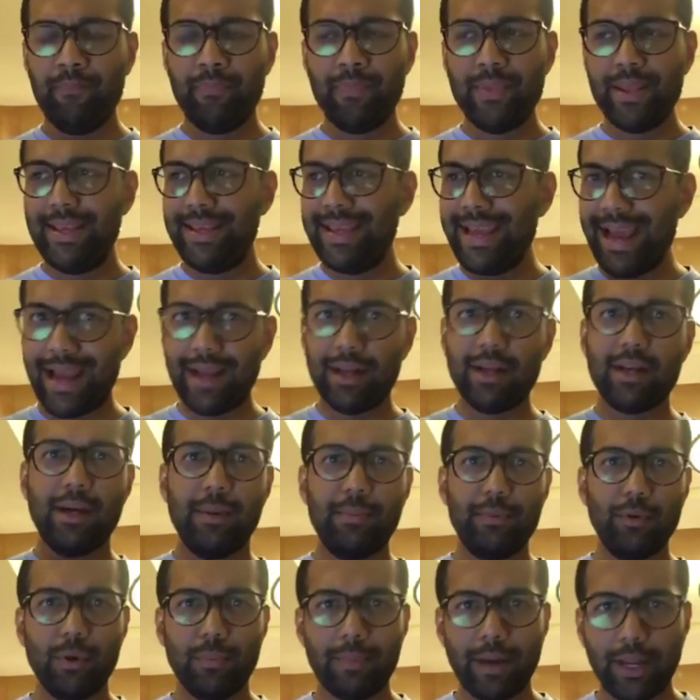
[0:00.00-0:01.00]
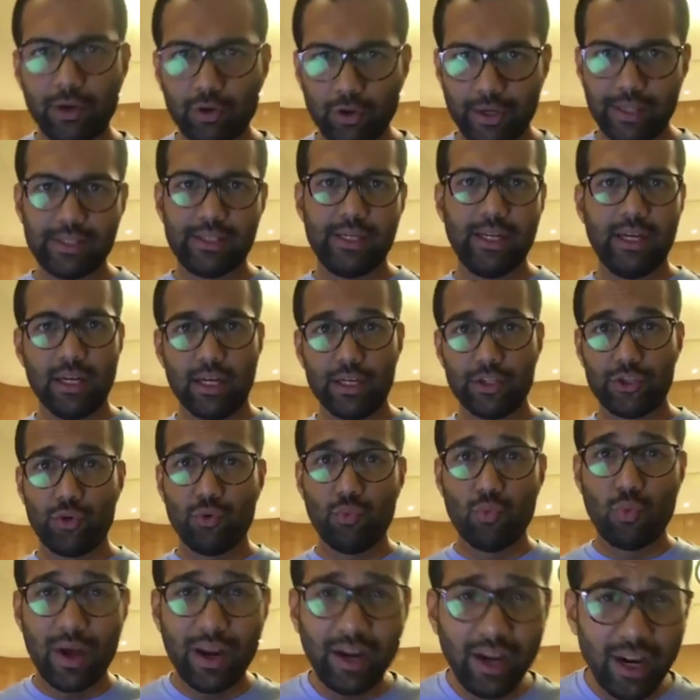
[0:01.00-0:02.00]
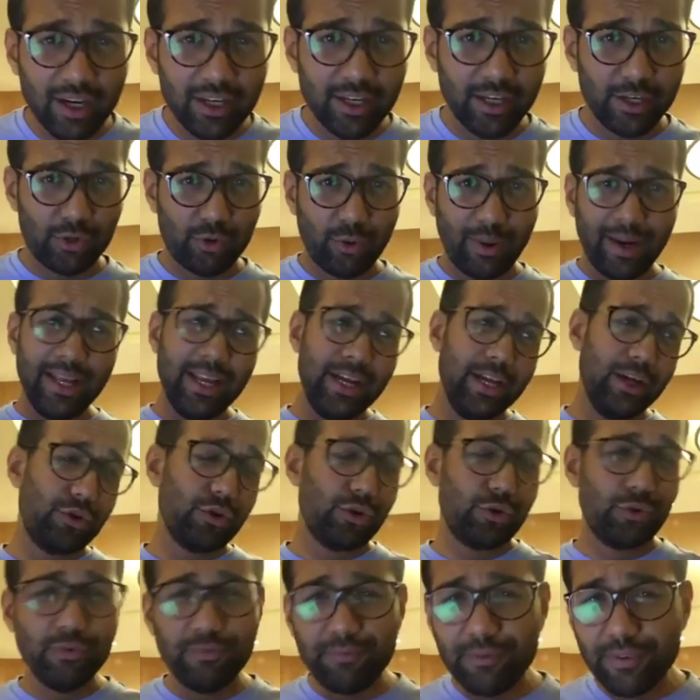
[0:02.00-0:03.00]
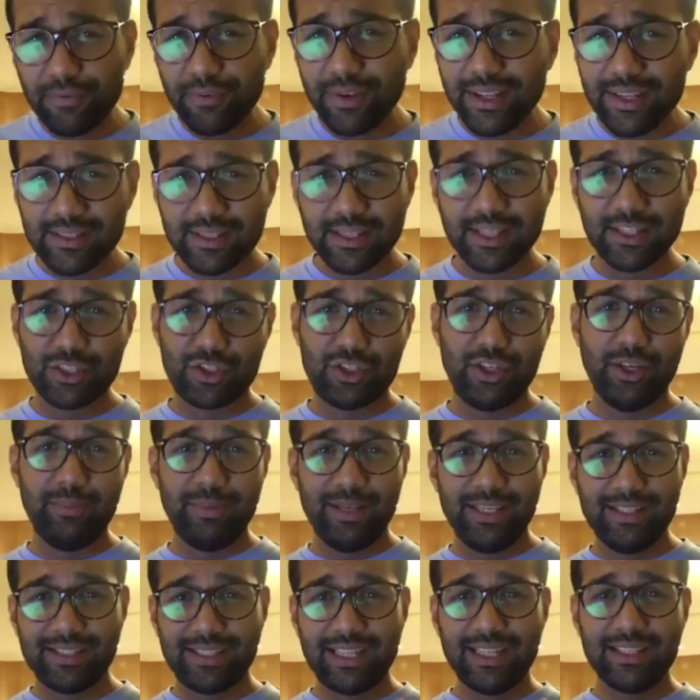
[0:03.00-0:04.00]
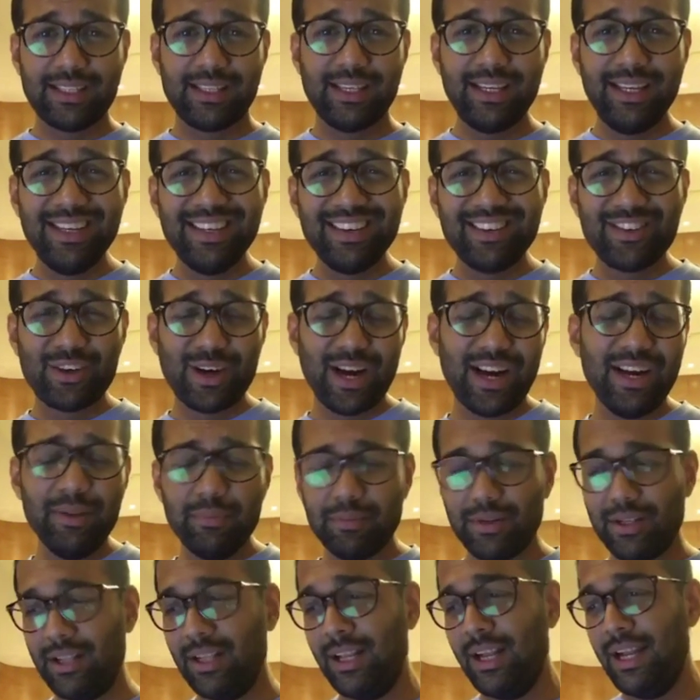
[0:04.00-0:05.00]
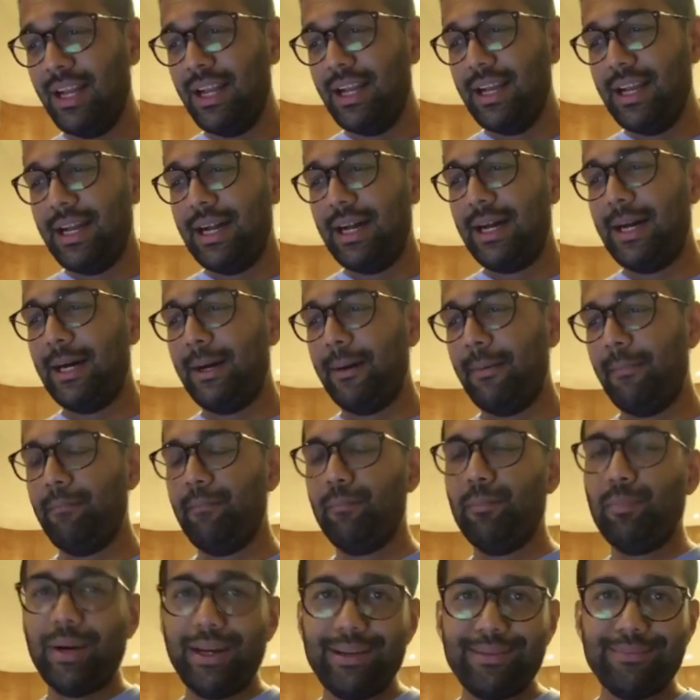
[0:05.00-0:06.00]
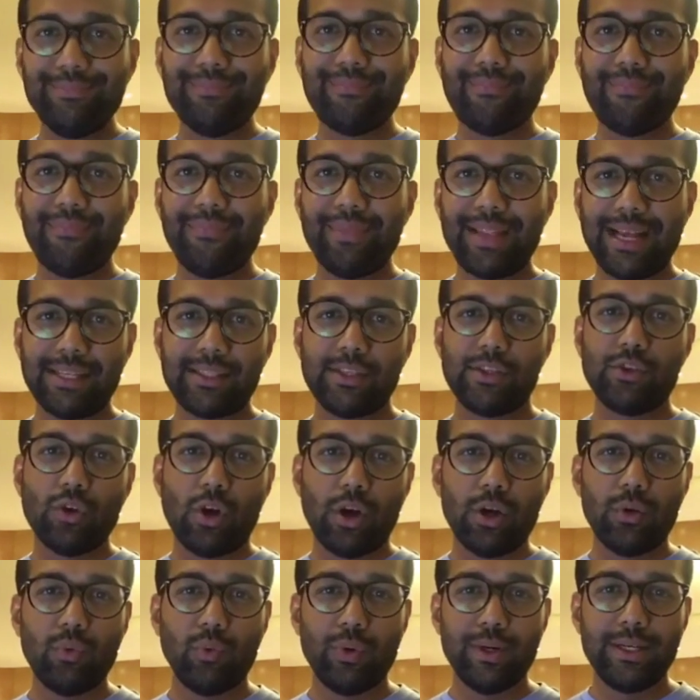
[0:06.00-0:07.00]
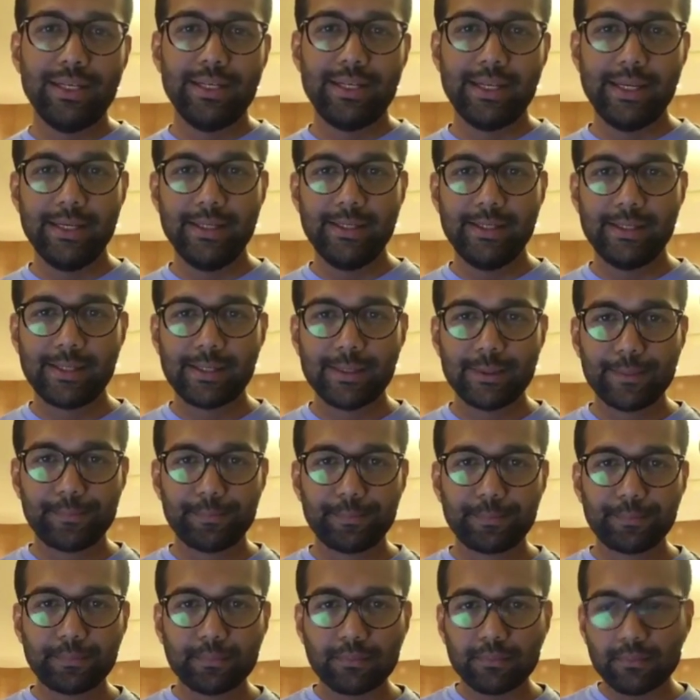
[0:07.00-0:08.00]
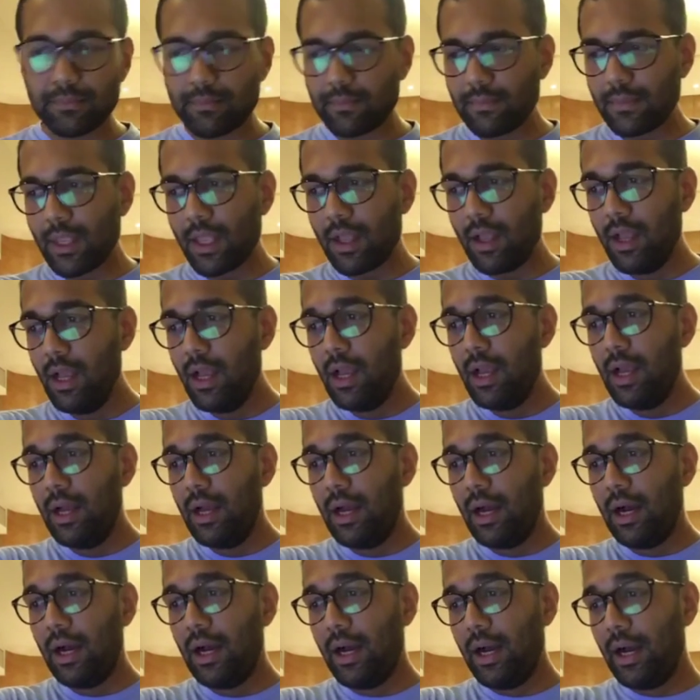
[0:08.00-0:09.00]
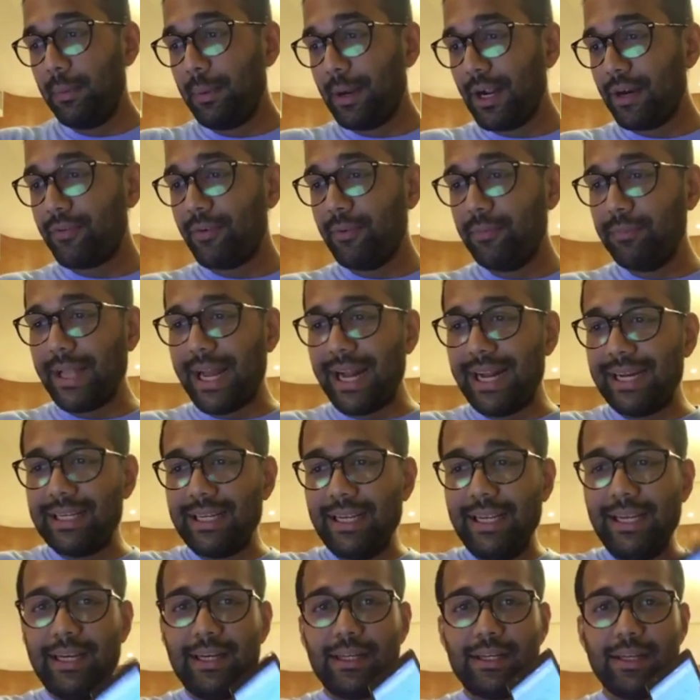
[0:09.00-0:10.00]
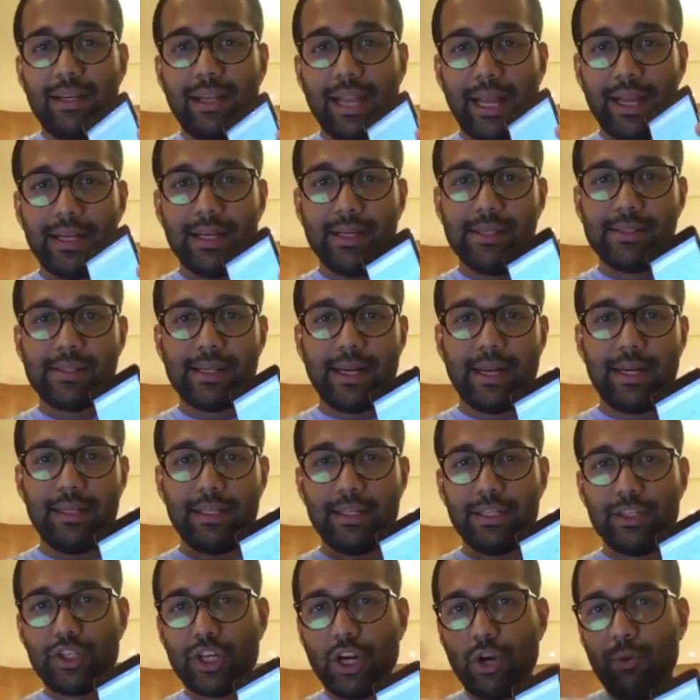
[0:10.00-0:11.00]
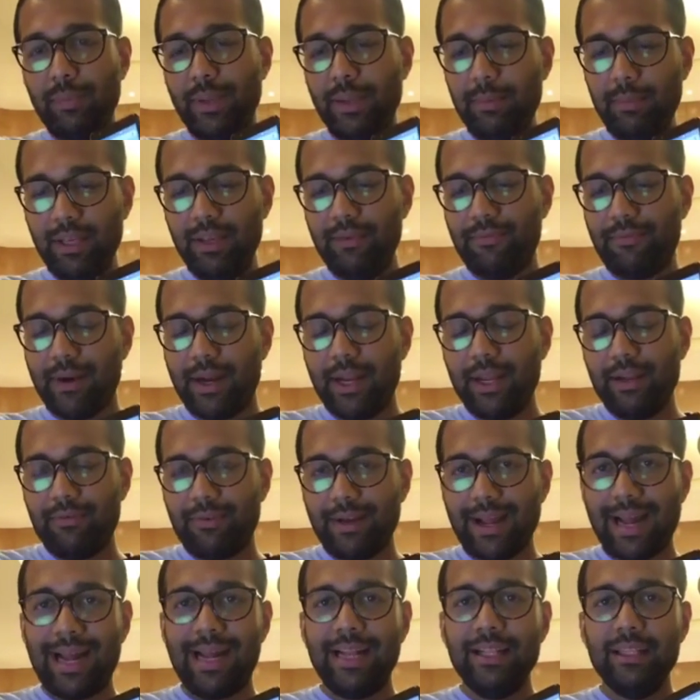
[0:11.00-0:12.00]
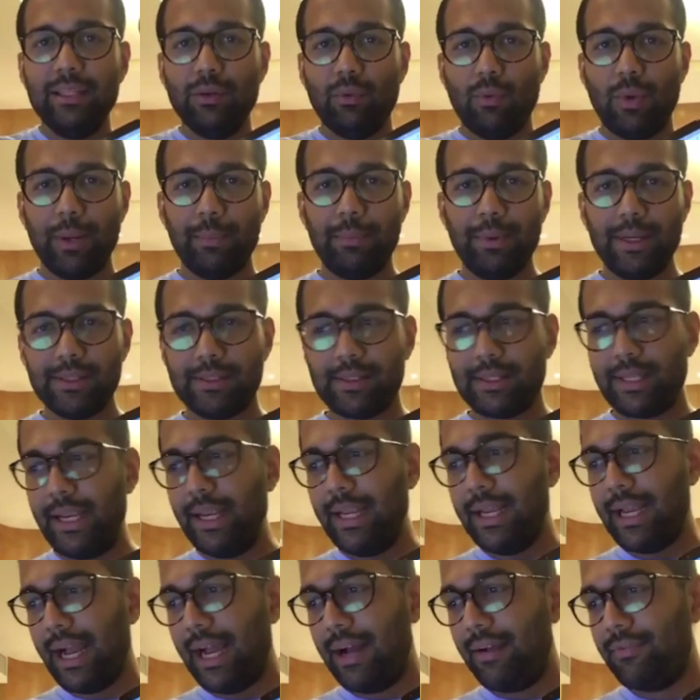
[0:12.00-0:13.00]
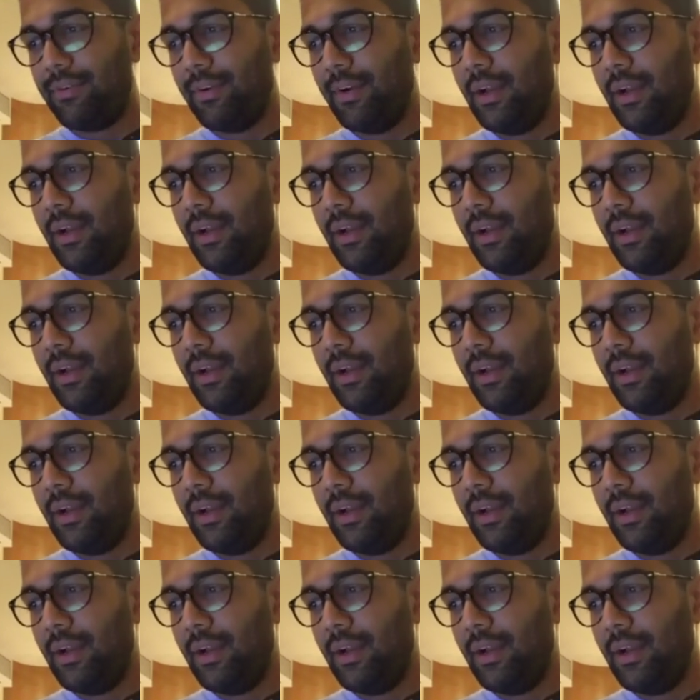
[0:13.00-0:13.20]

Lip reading: yank up your micro SD cards to 128 or 256 GBs. That's incredible. But that's not what it is. Apart from that, like I said, the Xiaomi Mi 5 and the OnePlus 3 have